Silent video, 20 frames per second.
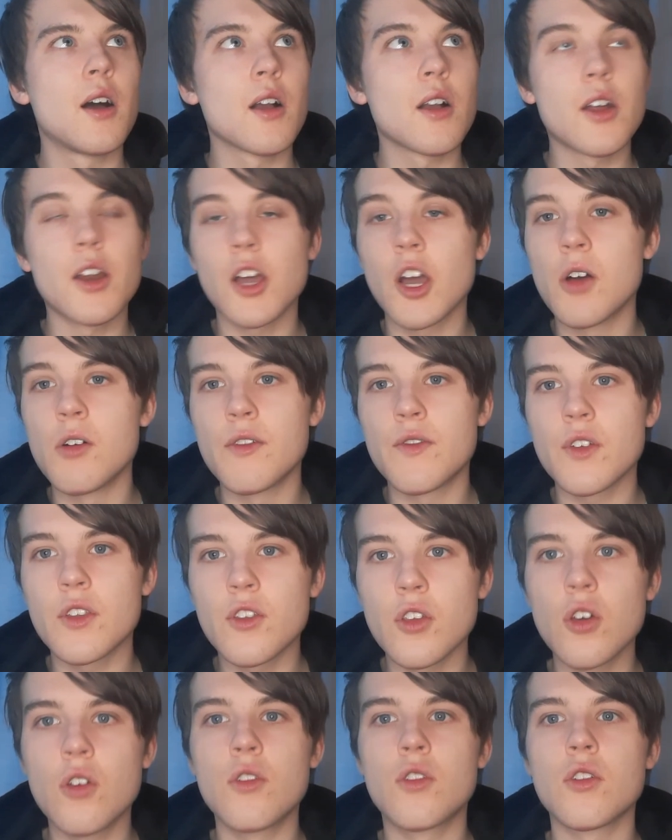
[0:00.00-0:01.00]
a
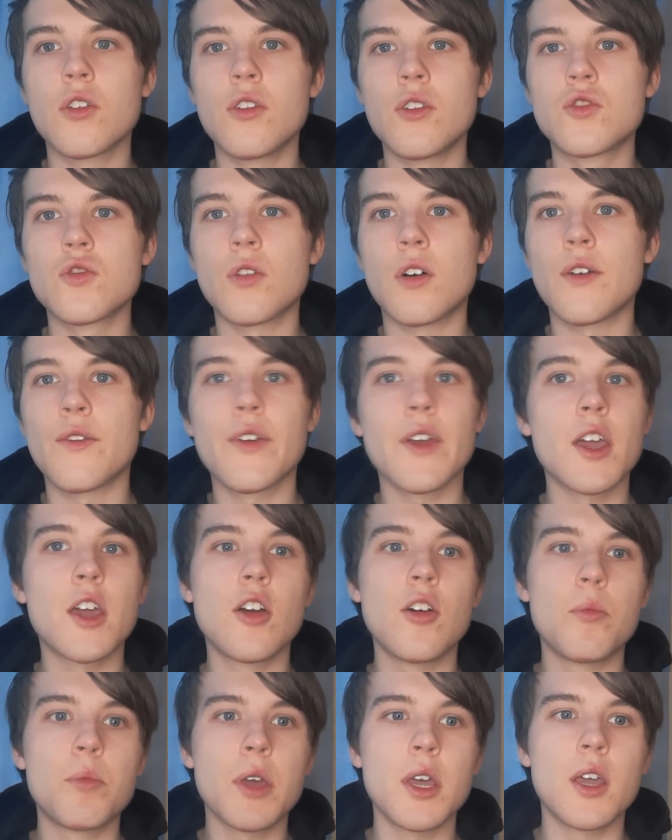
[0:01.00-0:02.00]
2-2 draw. I think
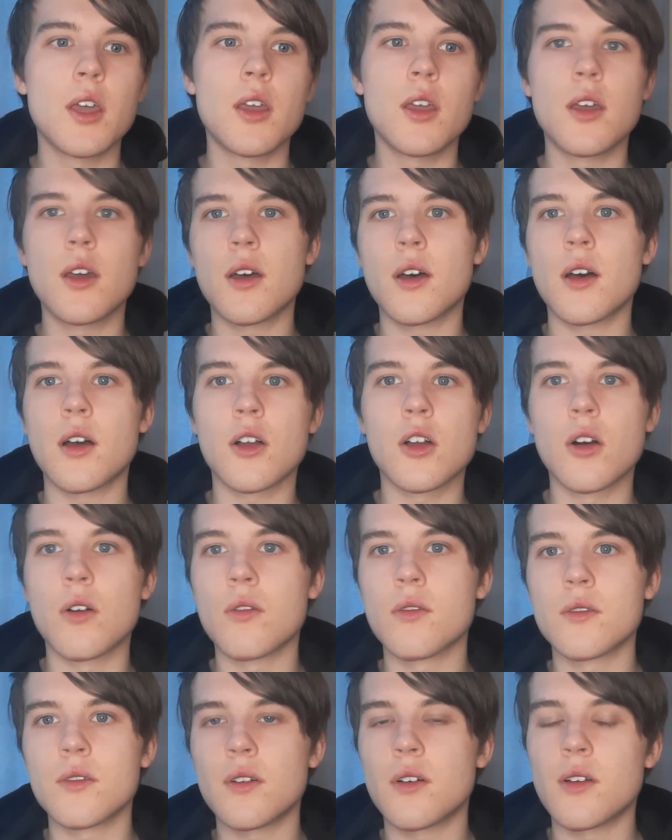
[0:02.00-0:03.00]
it'll be a
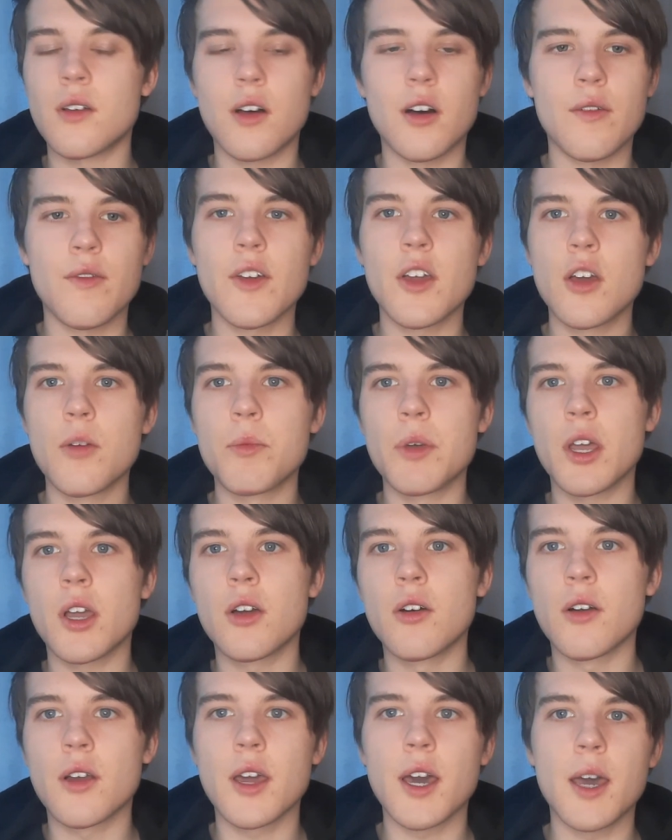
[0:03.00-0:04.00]

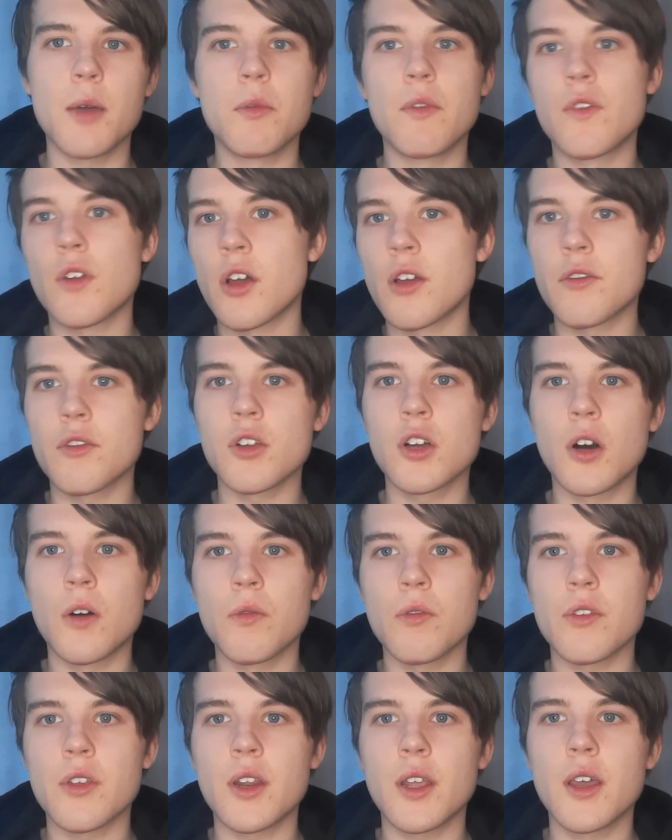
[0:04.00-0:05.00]
good game with loads of
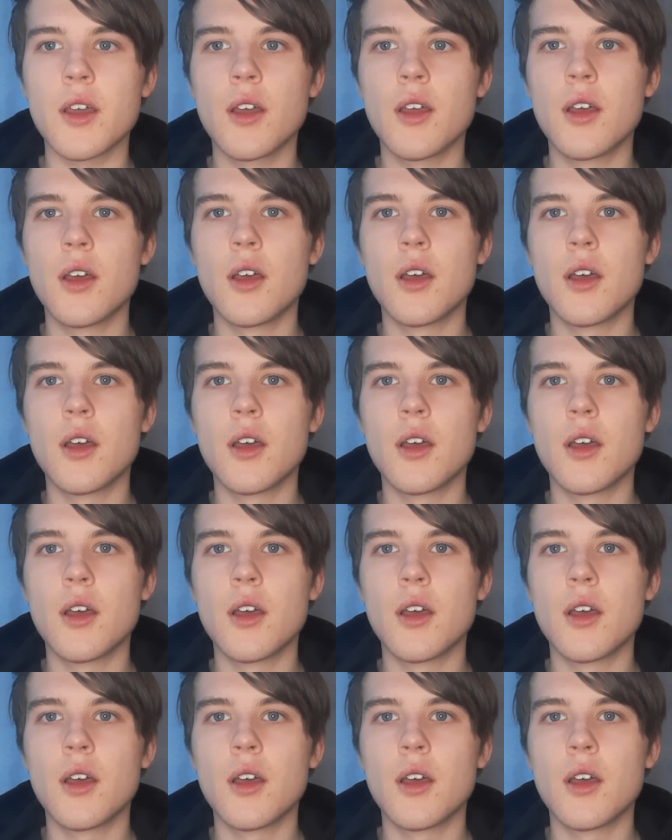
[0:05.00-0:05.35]
goals in it,